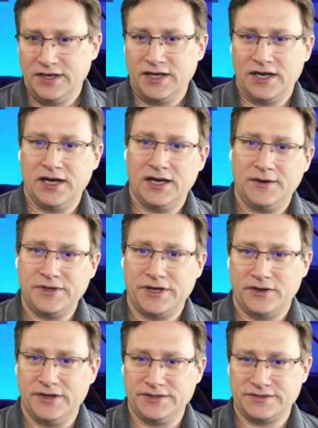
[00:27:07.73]
uh, you
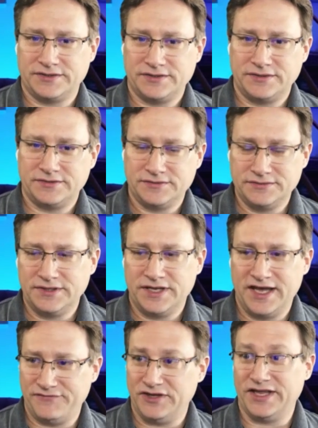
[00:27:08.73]
know it's
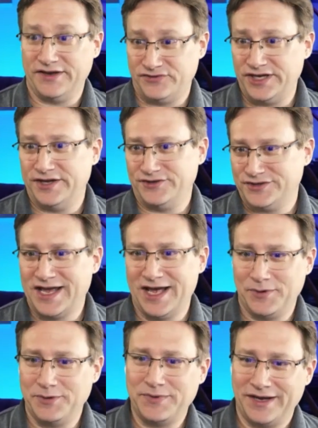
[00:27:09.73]
heavy life changes
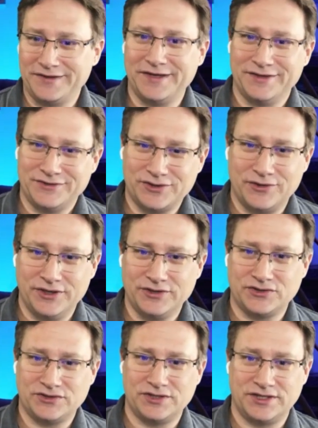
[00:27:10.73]
happened back then so
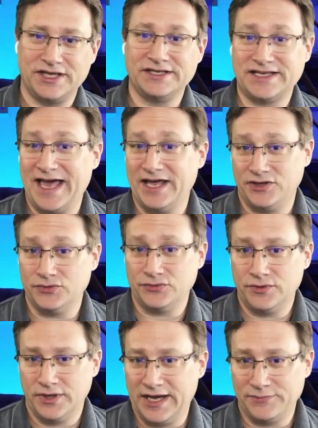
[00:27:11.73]
it's things had to
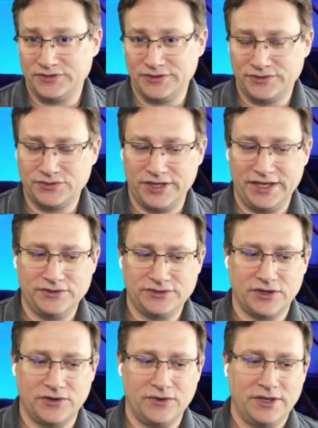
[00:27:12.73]
actually change
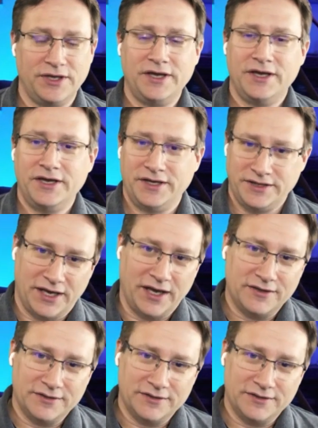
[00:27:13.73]
so yeah